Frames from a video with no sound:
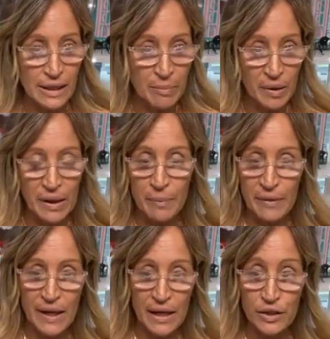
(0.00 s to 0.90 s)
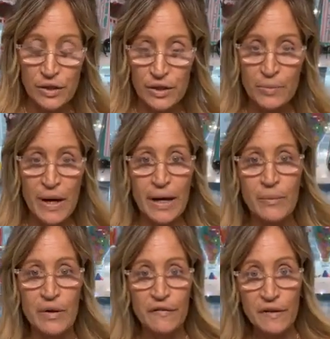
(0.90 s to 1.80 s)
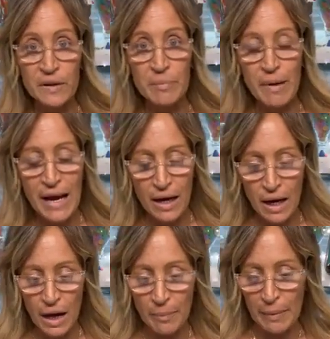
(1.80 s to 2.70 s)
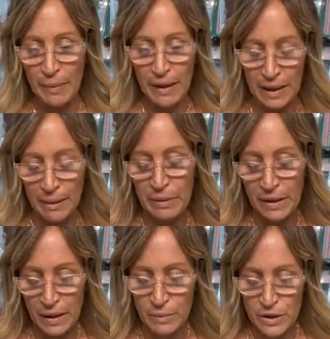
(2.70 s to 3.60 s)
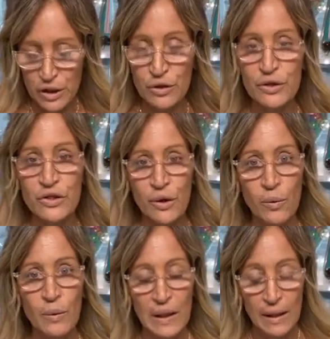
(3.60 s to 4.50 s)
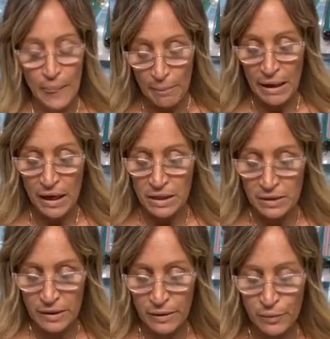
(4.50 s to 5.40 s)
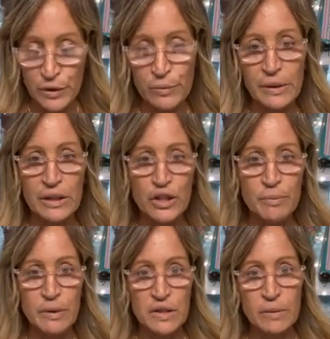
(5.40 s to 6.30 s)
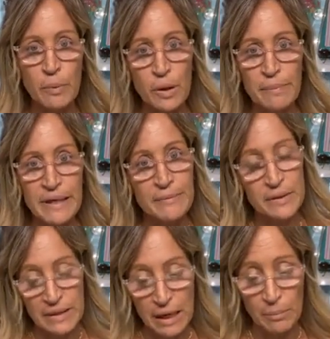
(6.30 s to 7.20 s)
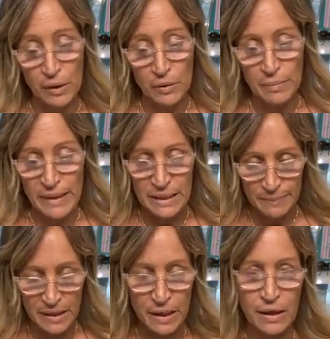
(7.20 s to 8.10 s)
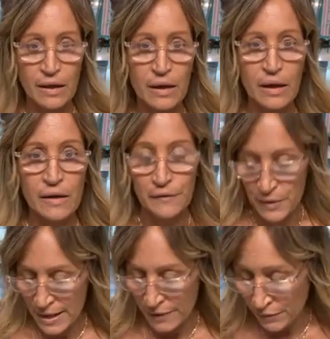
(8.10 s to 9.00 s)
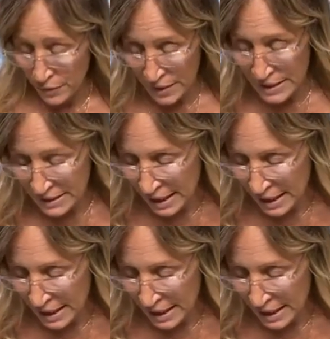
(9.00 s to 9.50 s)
and I put it up in the entranceway, and we filled it back up, and I mean, it was huge, so my husband, you really should put support beams down below the basement for that